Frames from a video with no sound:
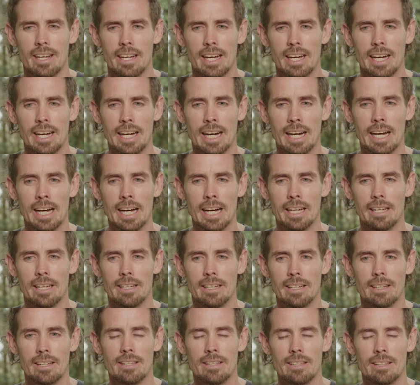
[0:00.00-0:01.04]

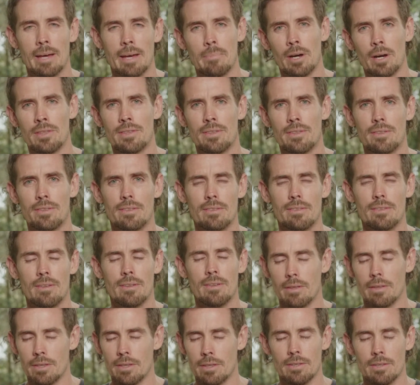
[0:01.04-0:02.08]
they both,
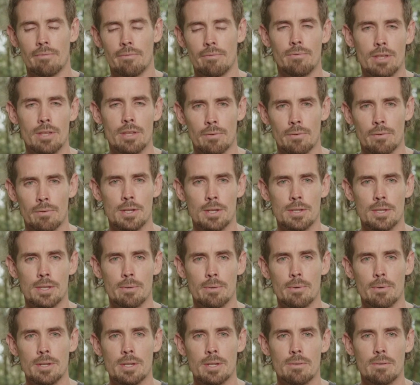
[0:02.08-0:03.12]
the officers that
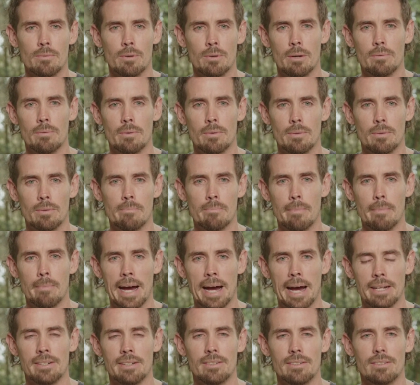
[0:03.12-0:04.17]
were
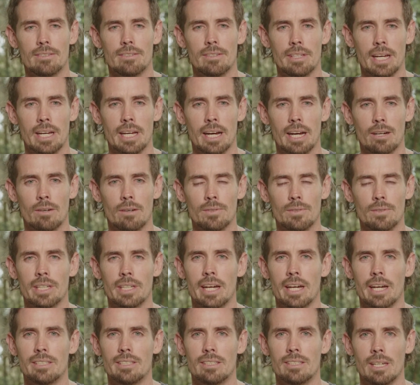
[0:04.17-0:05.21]
main to the
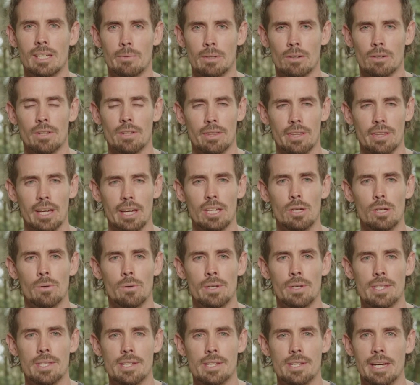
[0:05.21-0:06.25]
conversation said, we'd like to thank you and
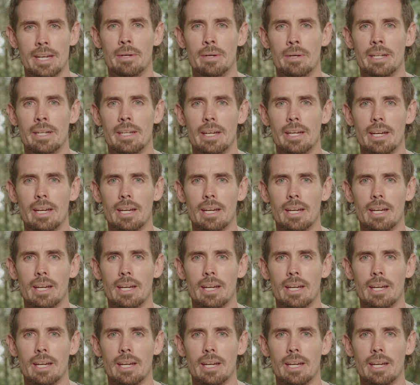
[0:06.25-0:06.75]
your team and